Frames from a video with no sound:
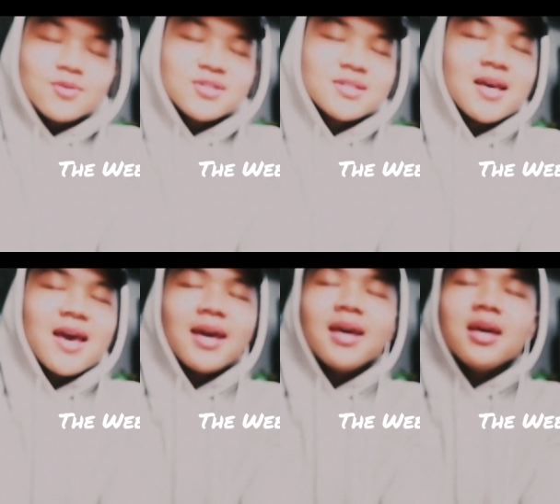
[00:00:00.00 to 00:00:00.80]

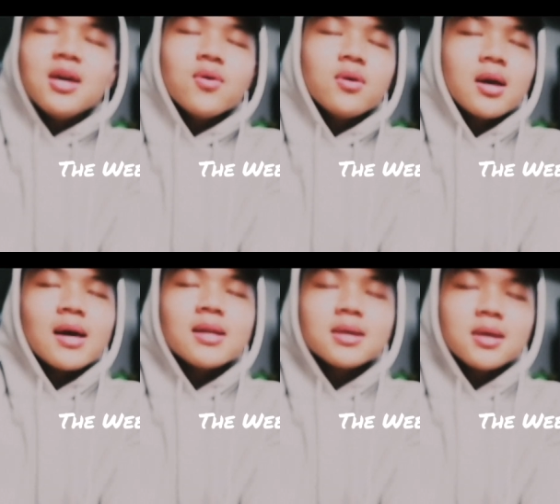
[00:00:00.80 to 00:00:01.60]
say you
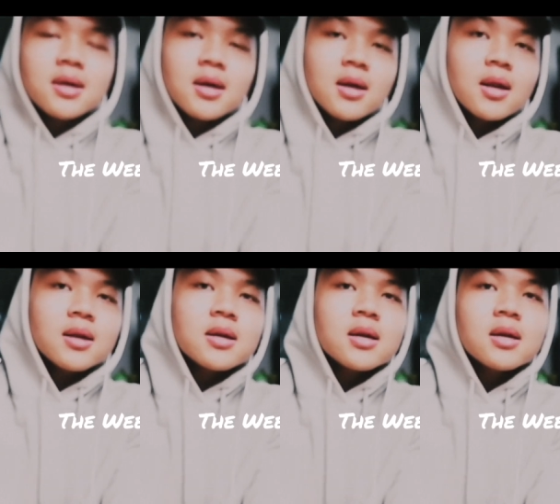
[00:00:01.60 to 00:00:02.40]
got a
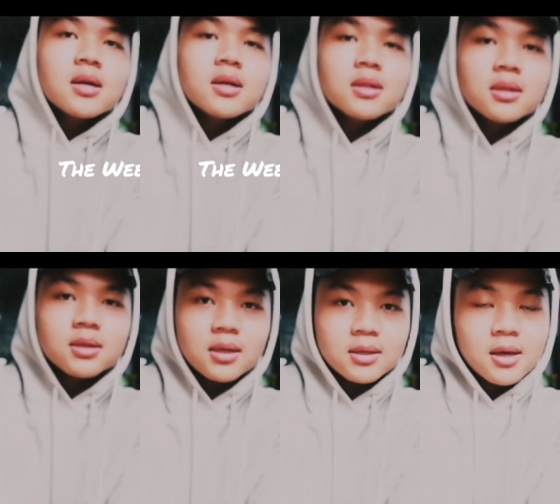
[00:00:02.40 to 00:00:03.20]
girl,
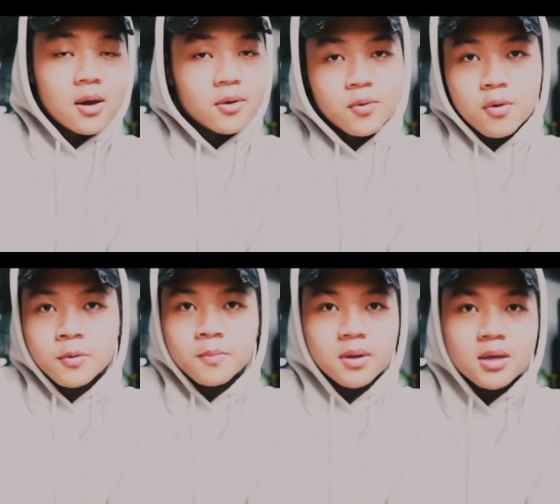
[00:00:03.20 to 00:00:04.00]
and how you
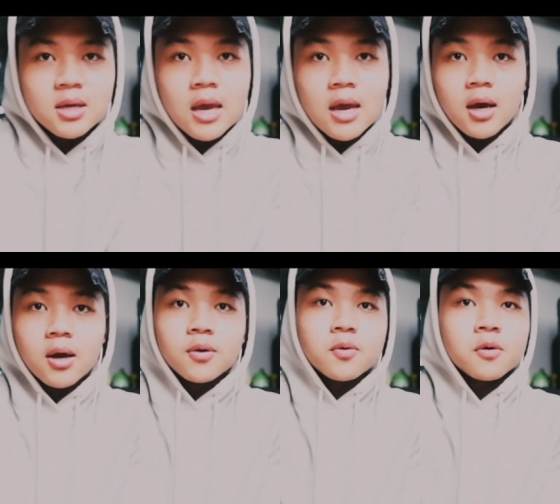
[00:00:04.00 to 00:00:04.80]
want me
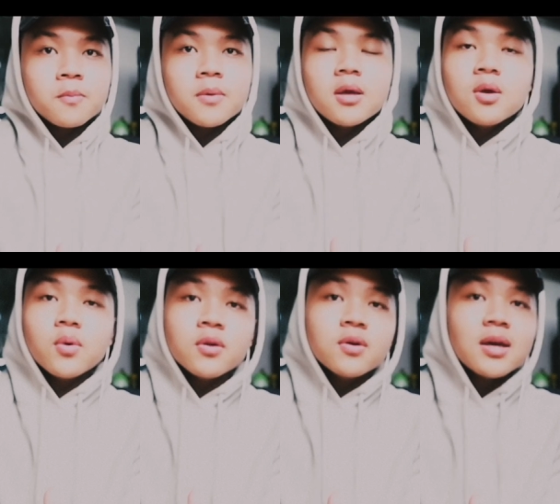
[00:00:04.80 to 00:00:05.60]

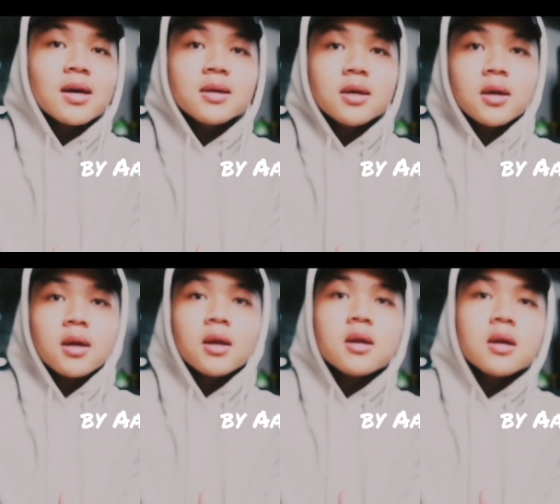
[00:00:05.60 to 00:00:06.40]
when you got a
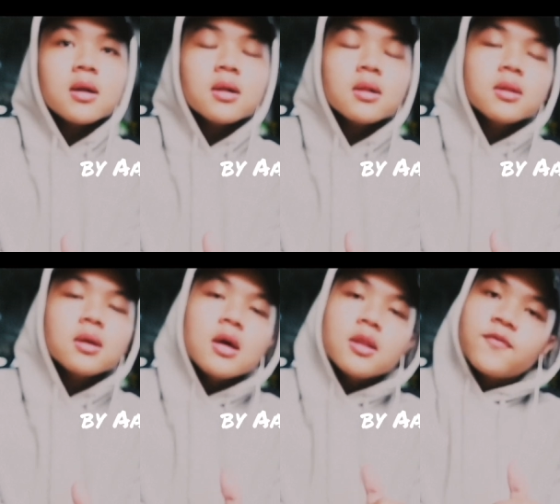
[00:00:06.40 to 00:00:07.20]
girl.
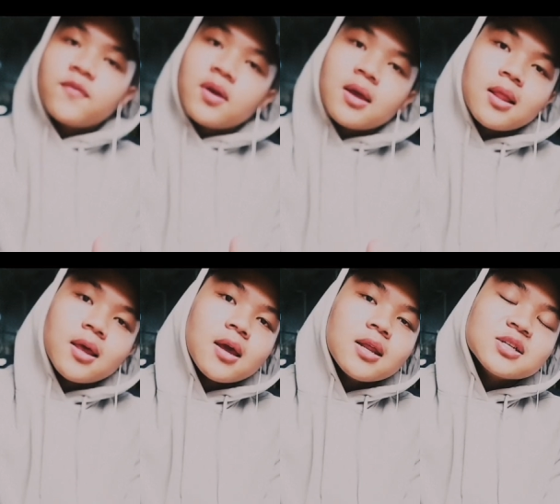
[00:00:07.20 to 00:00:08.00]
The
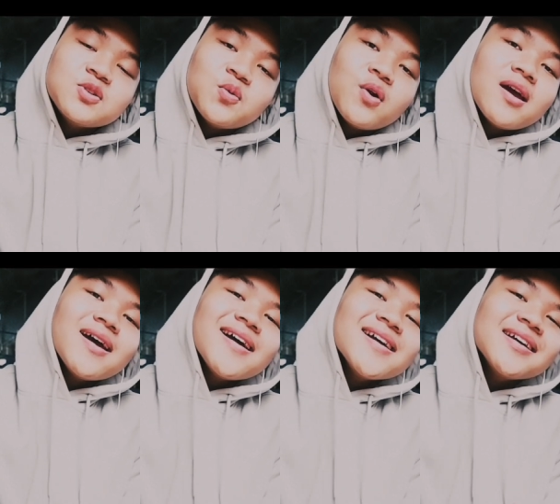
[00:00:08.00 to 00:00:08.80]
feeling is
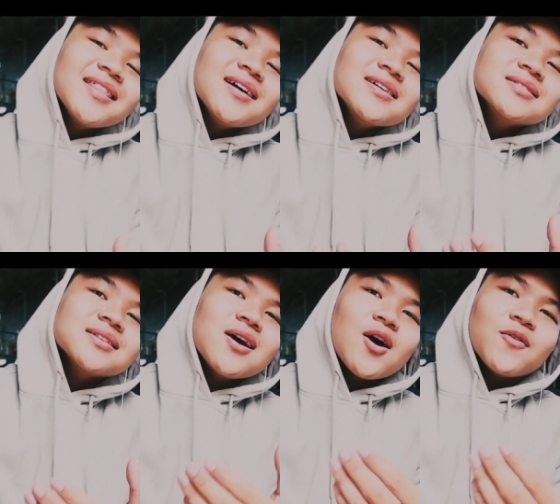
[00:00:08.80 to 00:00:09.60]
reckless
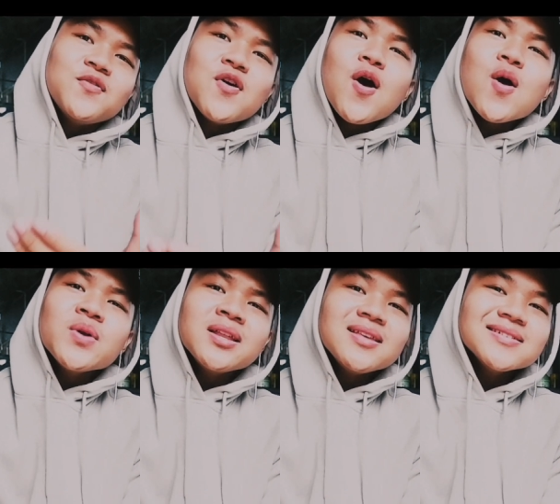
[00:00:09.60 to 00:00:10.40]
of
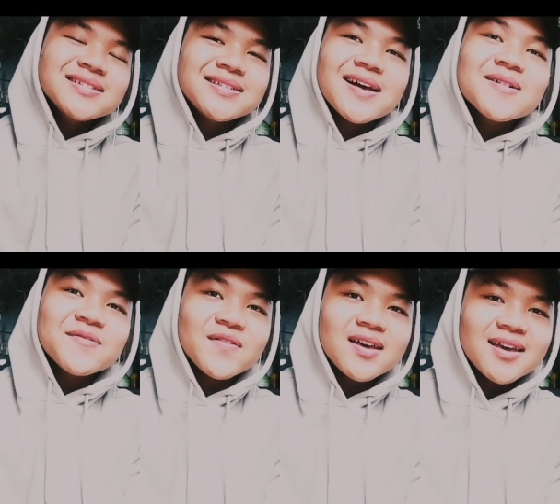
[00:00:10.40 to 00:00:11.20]
knowing you're
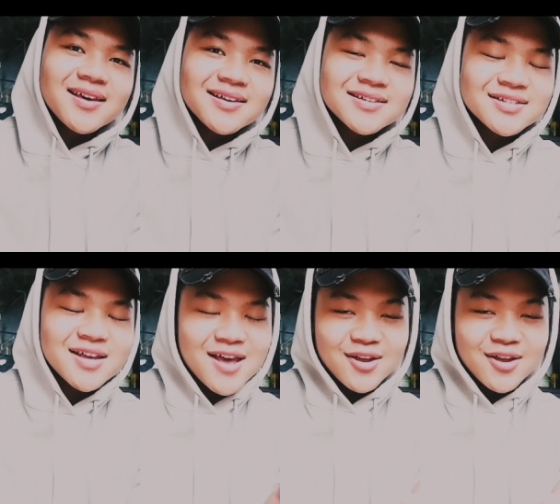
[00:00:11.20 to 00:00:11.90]
selfish,